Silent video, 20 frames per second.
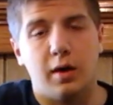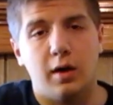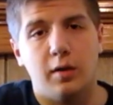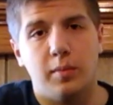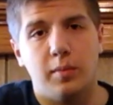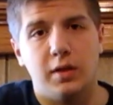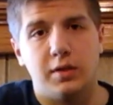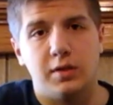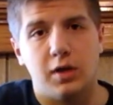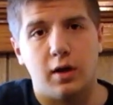to
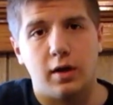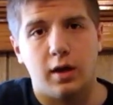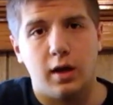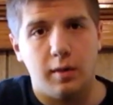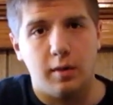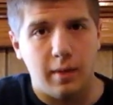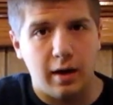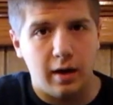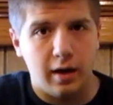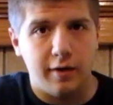be talking
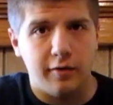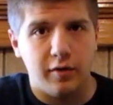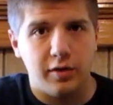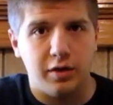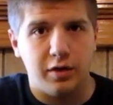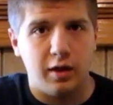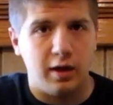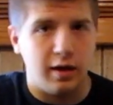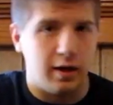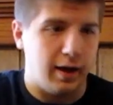about
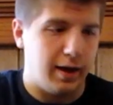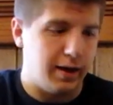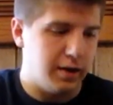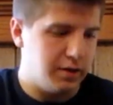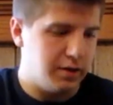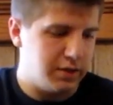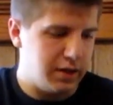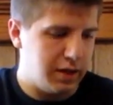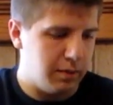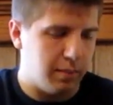everything
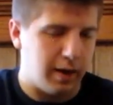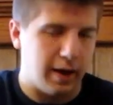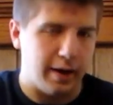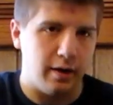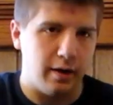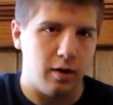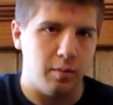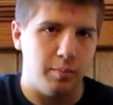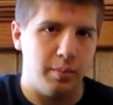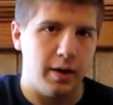in D
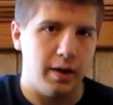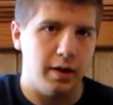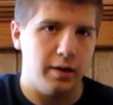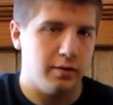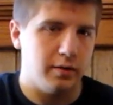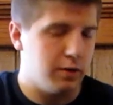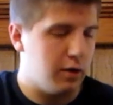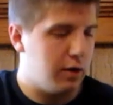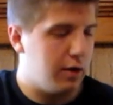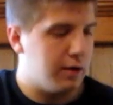minor, but
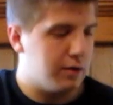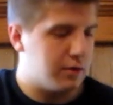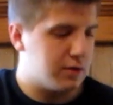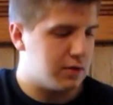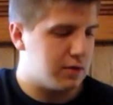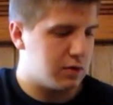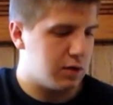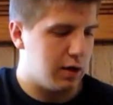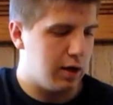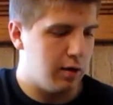
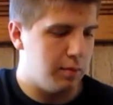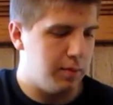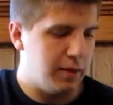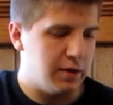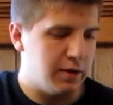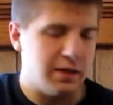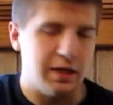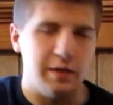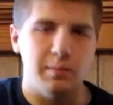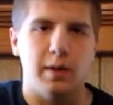it's going to be
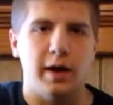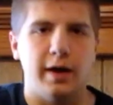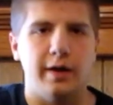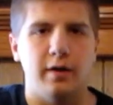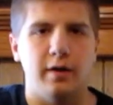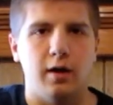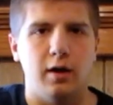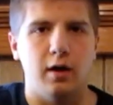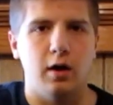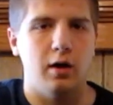D
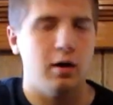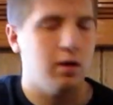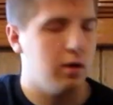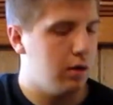minor